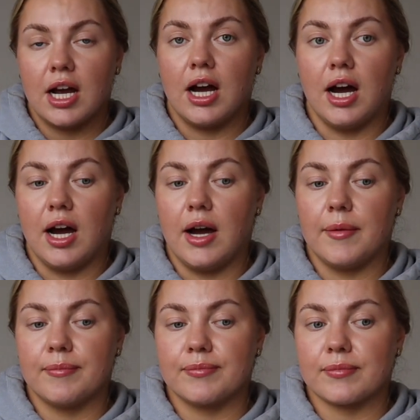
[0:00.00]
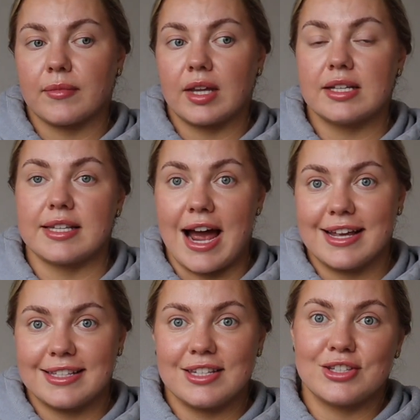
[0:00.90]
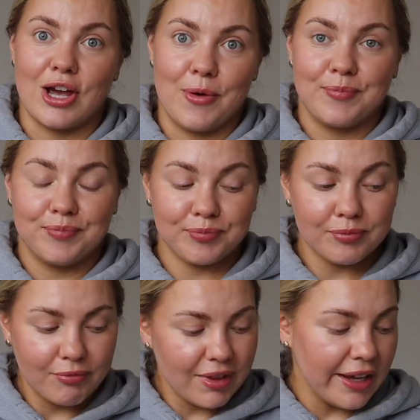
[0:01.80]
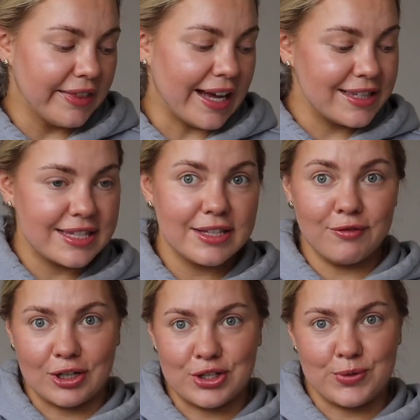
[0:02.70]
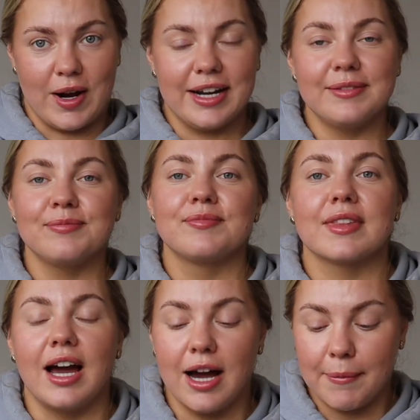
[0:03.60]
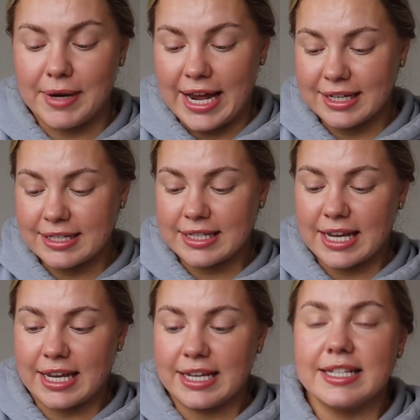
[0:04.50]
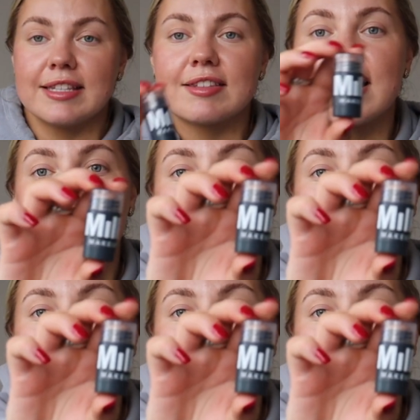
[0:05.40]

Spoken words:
size. So that's the first one. Next is